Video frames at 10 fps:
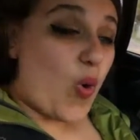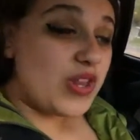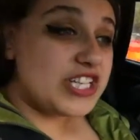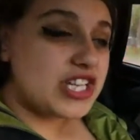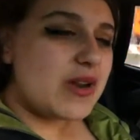
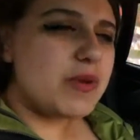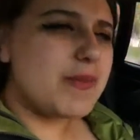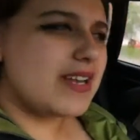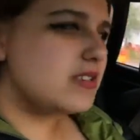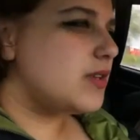Holy shit. And
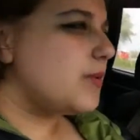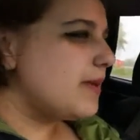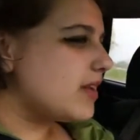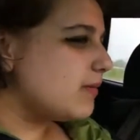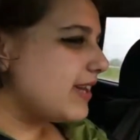did
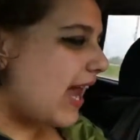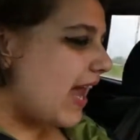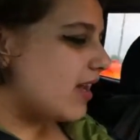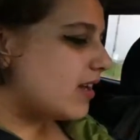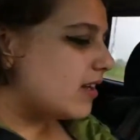we make him a
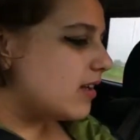cake?